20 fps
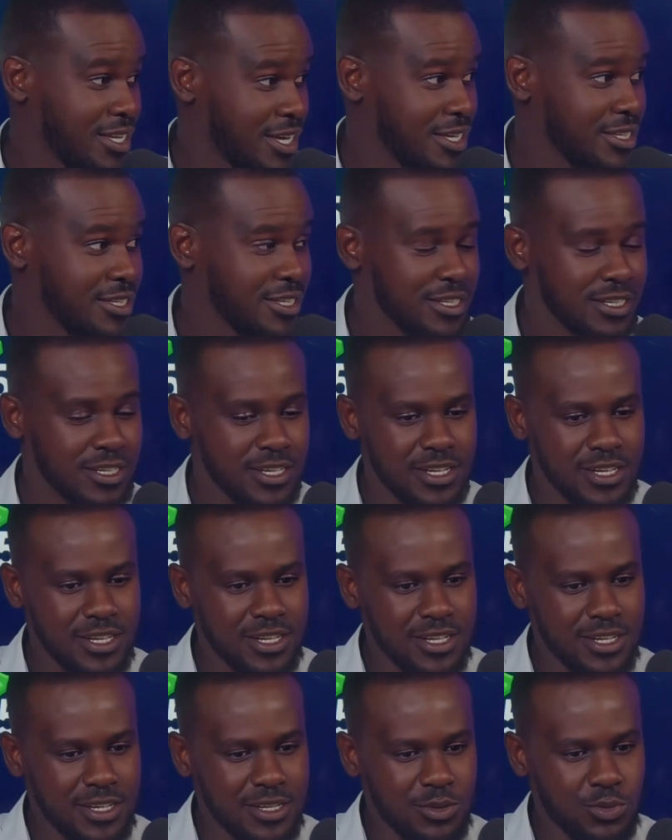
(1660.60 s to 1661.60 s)
here in Kenya.
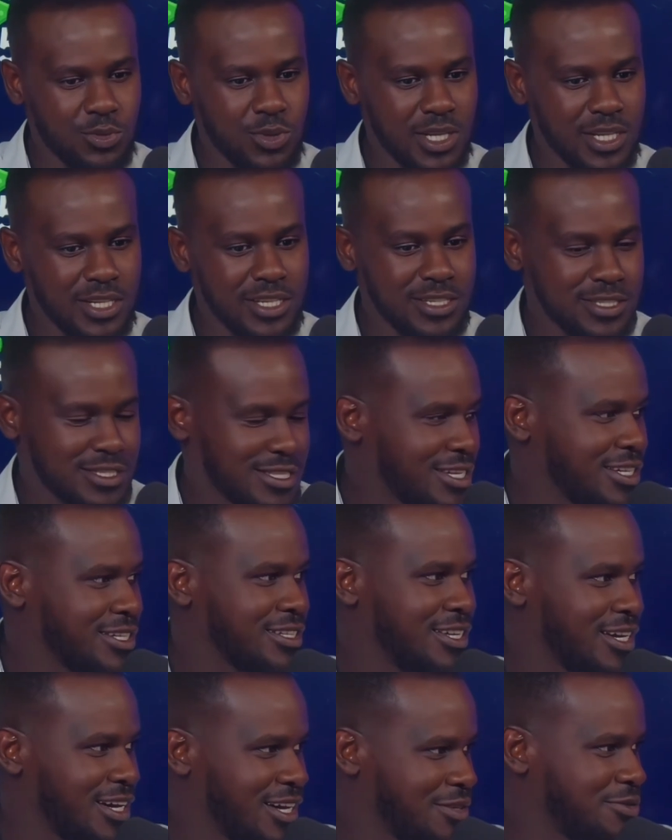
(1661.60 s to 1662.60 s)
Well, he
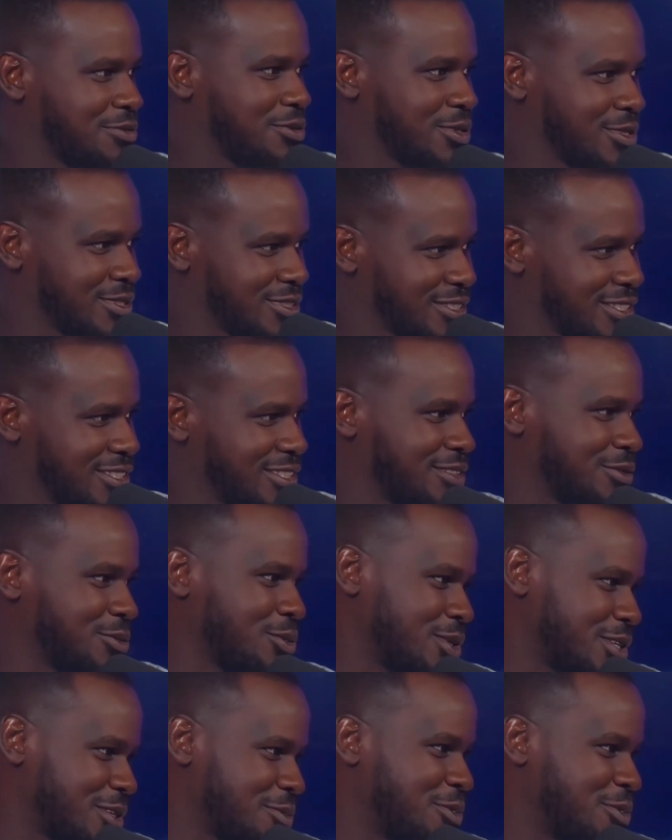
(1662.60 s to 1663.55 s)
said iPhones and